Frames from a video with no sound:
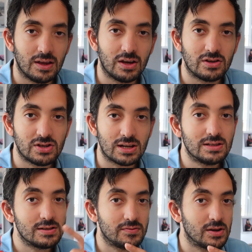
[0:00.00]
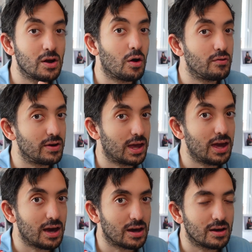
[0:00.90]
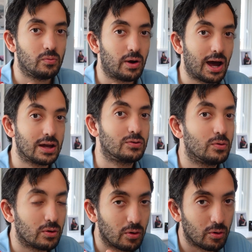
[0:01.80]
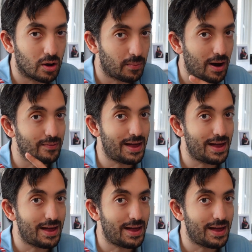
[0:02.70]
then you can check this video over here where I talk all about